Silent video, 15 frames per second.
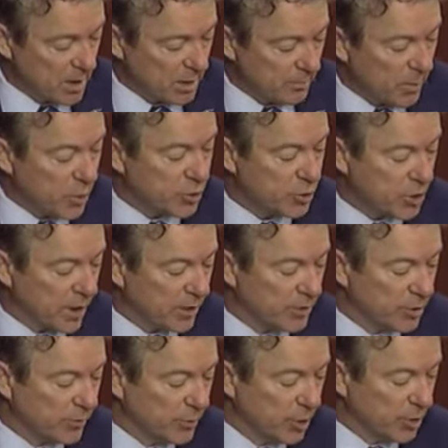Most
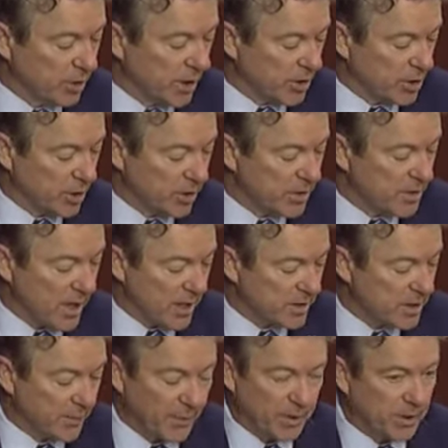genital mutilation is not
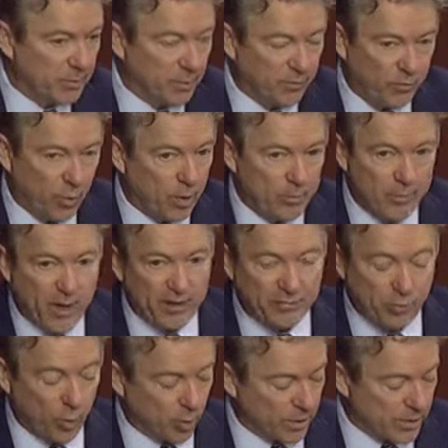typically performed by
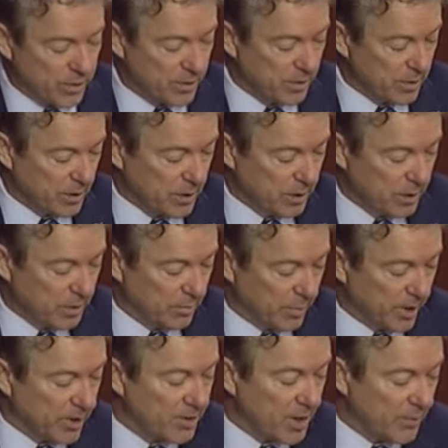force,
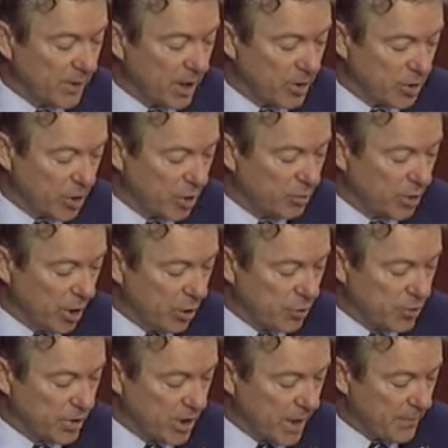but as WHO
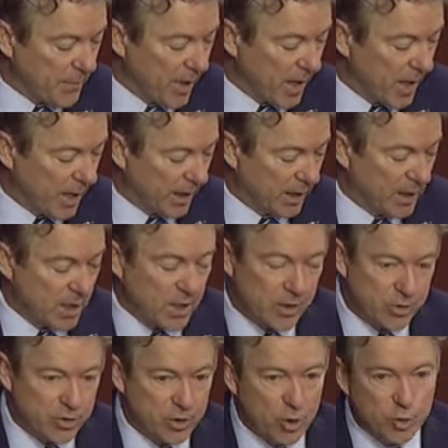notes, that by
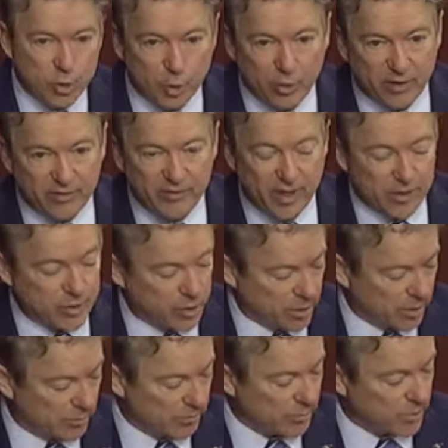social
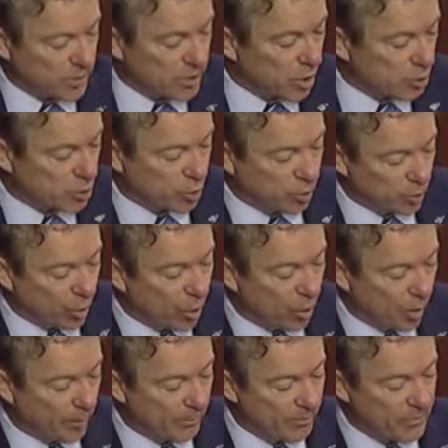convention, social
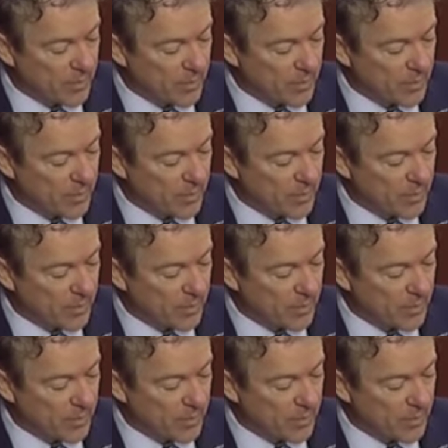norm,